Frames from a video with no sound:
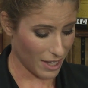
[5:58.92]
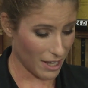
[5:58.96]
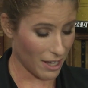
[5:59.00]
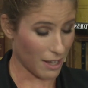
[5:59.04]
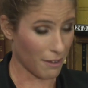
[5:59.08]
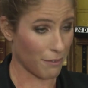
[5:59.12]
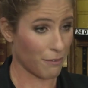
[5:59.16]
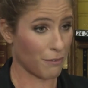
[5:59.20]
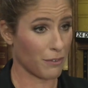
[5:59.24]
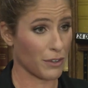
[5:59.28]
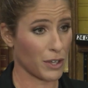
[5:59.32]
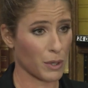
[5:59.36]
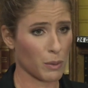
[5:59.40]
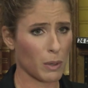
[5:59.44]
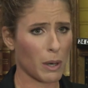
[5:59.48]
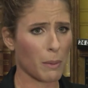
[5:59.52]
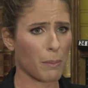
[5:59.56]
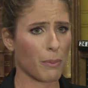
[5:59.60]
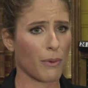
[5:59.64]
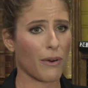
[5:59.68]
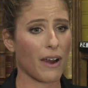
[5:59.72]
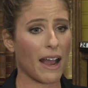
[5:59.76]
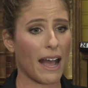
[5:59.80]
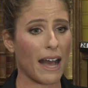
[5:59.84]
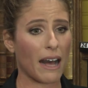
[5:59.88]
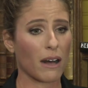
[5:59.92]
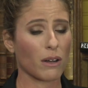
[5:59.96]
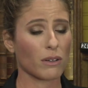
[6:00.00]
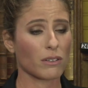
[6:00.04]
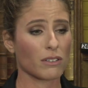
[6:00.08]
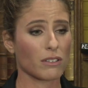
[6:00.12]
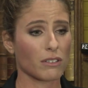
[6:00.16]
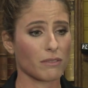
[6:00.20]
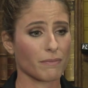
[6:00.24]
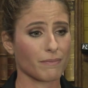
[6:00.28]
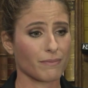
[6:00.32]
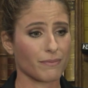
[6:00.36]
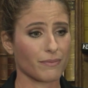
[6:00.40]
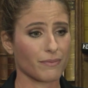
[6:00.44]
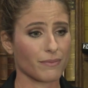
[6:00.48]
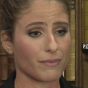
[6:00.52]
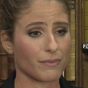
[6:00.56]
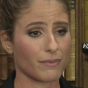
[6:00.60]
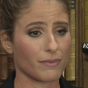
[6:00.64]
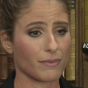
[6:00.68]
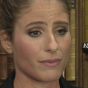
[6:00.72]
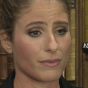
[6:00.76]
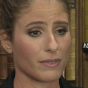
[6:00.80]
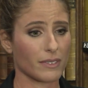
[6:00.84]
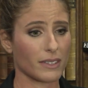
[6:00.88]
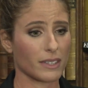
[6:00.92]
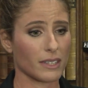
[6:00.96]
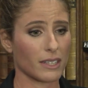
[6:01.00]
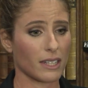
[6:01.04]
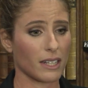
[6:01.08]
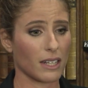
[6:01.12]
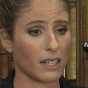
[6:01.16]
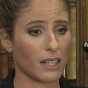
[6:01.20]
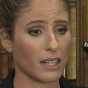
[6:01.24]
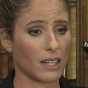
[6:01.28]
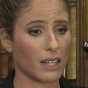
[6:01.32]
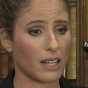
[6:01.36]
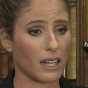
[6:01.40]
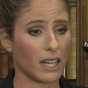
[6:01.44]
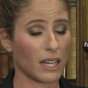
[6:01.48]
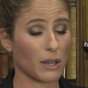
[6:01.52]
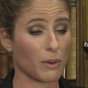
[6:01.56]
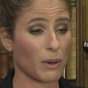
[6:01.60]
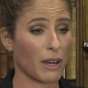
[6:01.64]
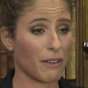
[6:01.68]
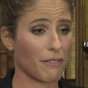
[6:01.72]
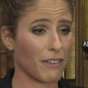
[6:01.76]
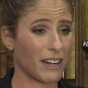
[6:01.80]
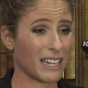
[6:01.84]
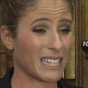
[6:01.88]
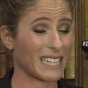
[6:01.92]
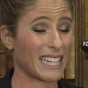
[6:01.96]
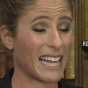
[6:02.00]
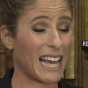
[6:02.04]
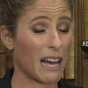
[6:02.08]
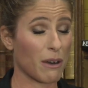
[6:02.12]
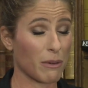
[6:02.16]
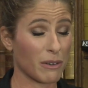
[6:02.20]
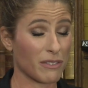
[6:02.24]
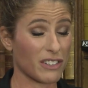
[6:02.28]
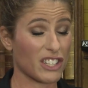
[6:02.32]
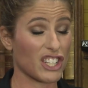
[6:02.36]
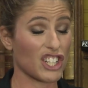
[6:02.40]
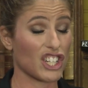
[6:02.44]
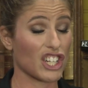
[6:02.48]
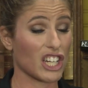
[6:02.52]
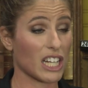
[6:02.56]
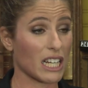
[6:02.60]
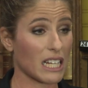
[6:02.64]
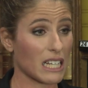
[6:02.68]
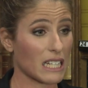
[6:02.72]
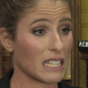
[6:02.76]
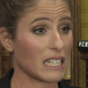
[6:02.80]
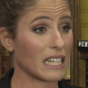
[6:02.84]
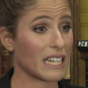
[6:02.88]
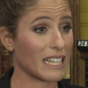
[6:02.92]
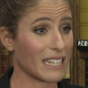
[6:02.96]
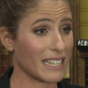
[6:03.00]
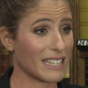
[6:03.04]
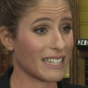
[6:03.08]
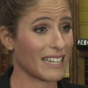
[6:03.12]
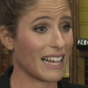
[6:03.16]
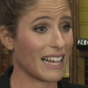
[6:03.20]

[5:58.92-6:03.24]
If you are proud, and quite frankly, however cheesy it